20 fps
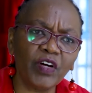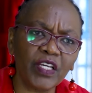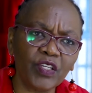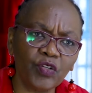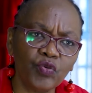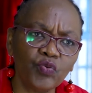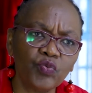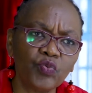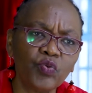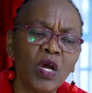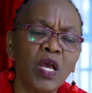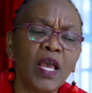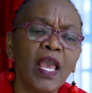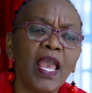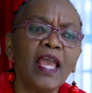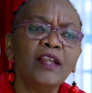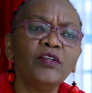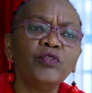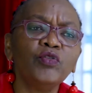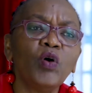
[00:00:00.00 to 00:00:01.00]
you,
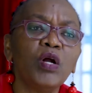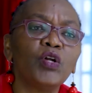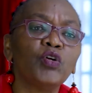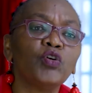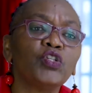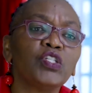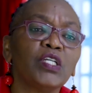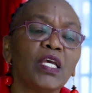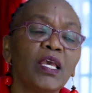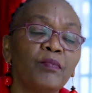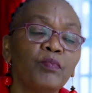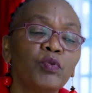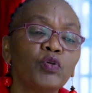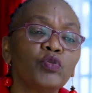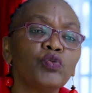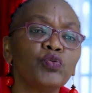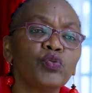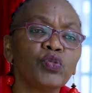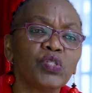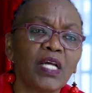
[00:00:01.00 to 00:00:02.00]
and you are not
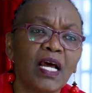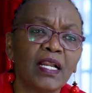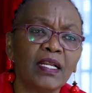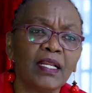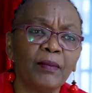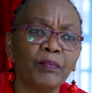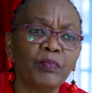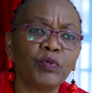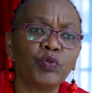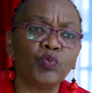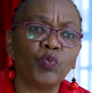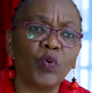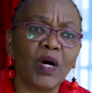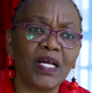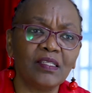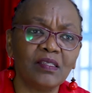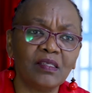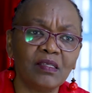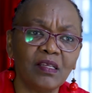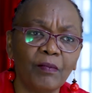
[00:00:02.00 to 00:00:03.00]
able to stand up
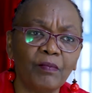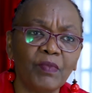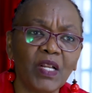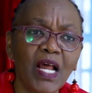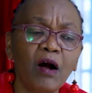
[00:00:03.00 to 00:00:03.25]
towards them.